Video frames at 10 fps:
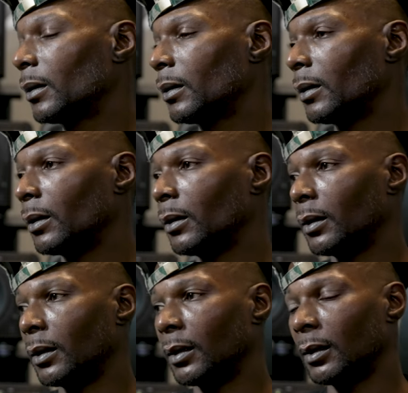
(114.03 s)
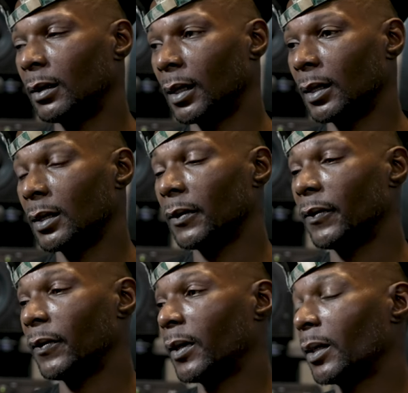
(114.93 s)
That shit
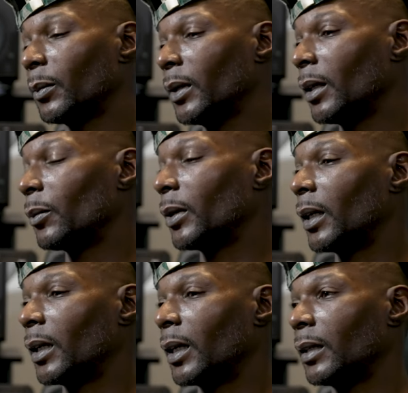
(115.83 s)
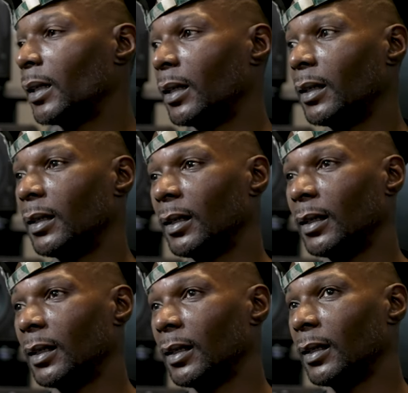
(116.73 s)
f***ed me up when I got down there.
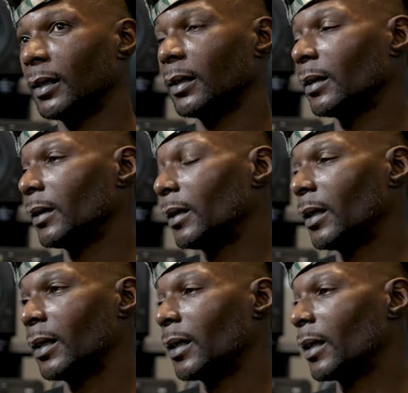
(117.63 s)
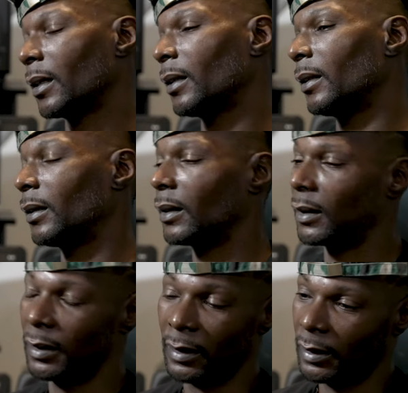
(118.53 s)
Like, I couldn't.
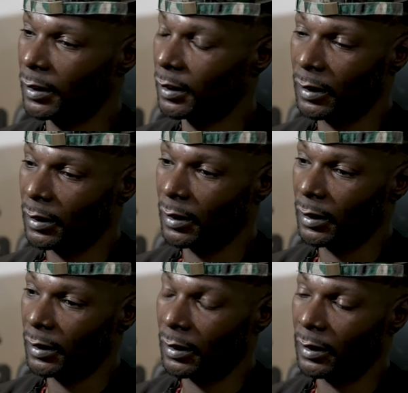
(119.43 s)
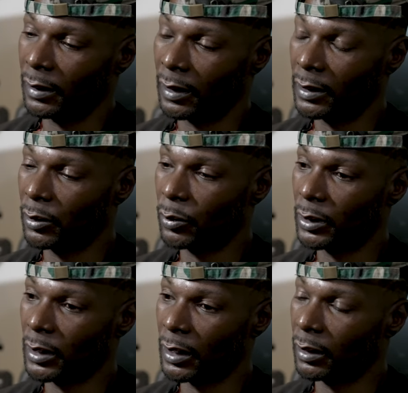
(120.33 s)
That shit
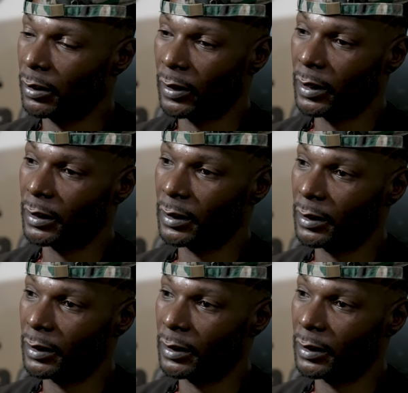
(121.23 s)
was, like, crazy.